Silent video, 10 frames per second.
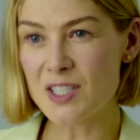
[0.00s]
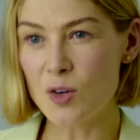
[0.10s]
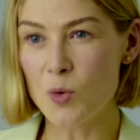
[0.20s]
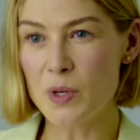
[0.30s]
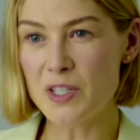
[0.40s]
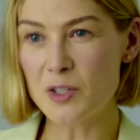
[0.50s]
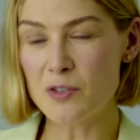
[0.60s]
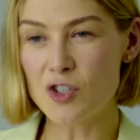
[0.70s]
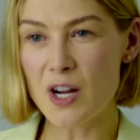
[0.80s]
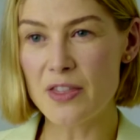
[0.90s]
to always sort
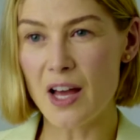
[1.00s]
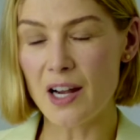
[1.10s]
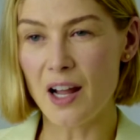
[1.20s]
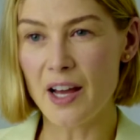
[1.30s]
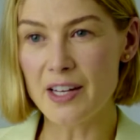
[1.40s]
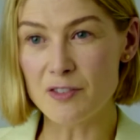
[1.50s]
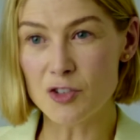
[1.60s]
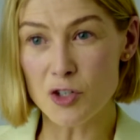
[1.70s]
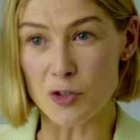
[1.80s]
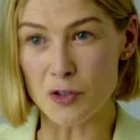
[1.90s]
of tread that line of
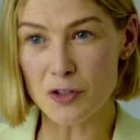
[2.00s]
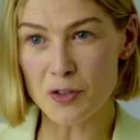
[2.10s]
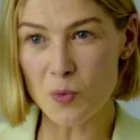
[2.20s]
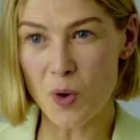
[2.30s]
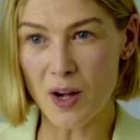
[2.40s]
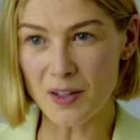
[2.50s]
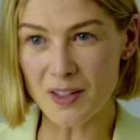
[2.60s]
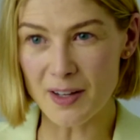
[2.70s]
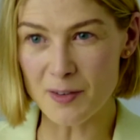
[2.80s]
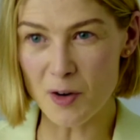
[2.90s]
truth while
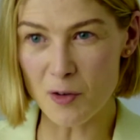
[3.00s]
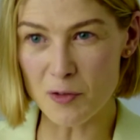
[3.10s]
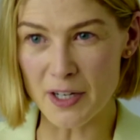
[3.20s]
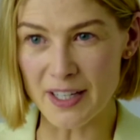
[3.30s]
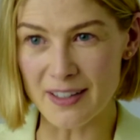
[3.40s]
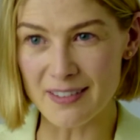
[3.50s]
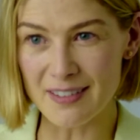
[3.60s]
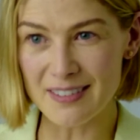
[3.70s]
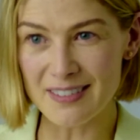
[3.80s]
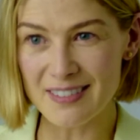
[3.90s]
kind of
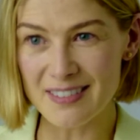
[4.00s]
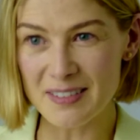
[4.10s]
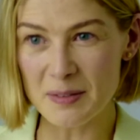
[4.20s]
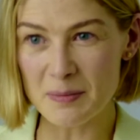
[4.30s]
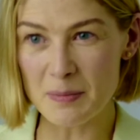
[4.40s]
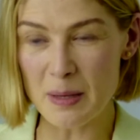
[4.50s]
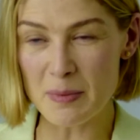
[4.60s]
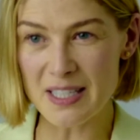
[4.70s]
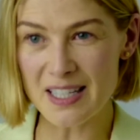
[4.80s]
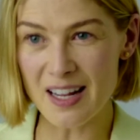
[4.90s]
hovering
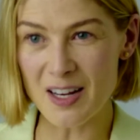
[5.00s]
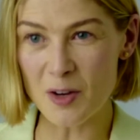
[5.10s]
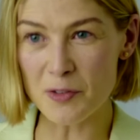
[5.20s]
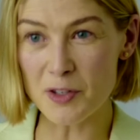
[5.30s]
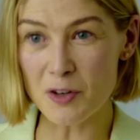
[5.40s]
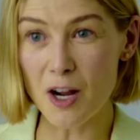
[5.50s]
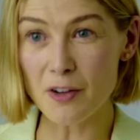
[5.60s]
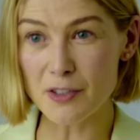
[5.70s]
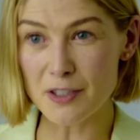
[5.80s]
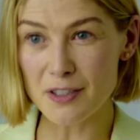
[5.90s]
maybe slightly off the
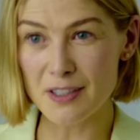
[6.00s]
ground.